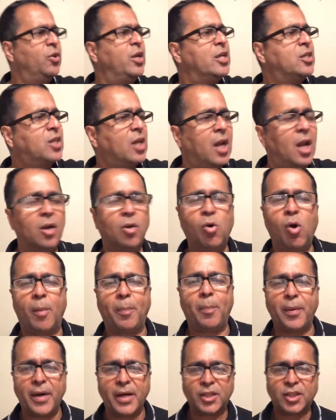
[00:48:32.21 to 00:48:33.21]
regional
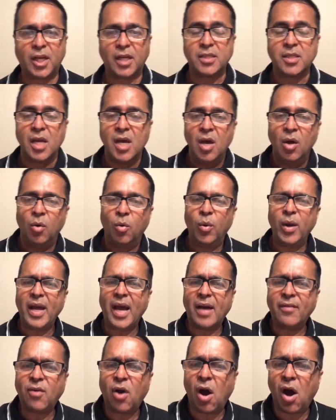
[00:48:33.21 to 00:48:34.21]
corporations.
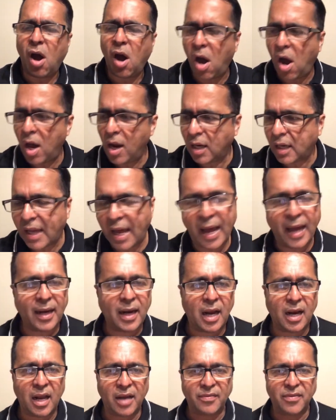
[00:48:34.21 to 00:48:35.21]
We have all
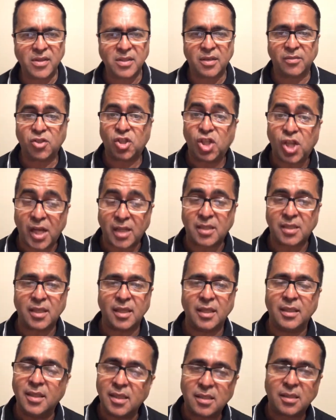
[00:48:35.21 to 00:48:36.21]
kind of levels of
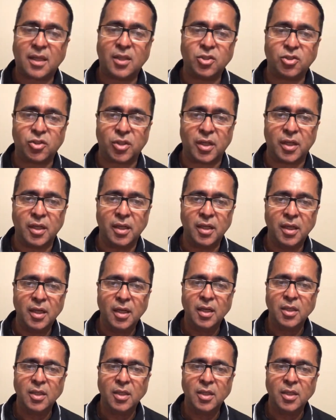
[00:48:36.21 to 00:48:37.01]
shit in this country